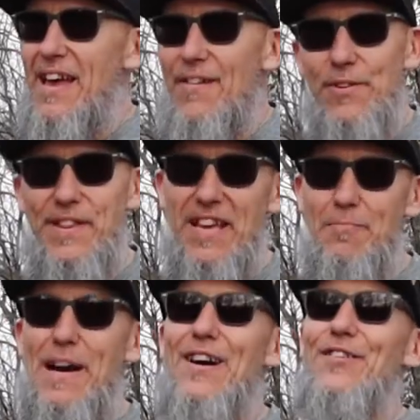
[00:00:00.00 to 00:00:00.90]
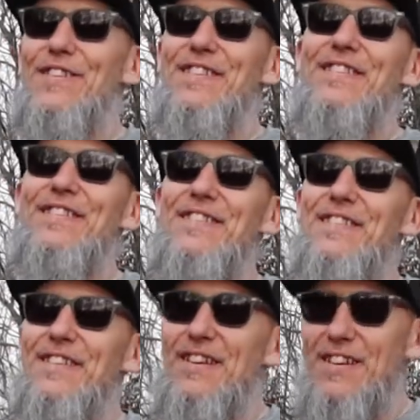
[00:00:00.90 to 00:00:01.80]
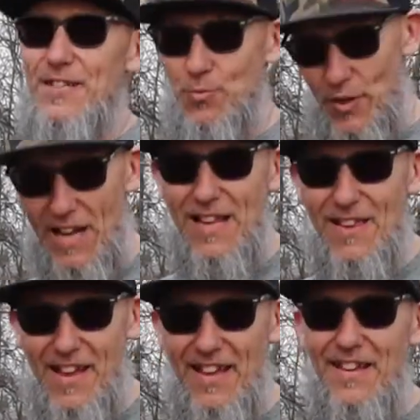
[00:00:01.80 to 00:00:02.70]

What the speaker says: Everything about it is what I like.